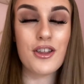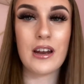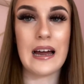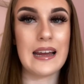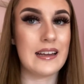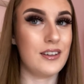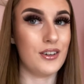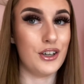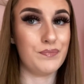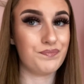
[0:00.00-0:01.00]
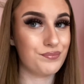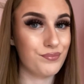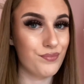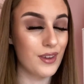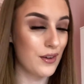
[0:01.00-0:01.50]
like you know
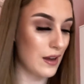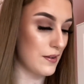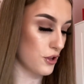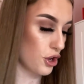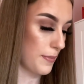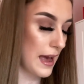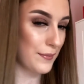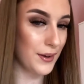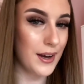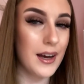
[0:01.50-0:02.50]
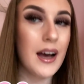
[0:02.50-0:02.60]
favourite shop ever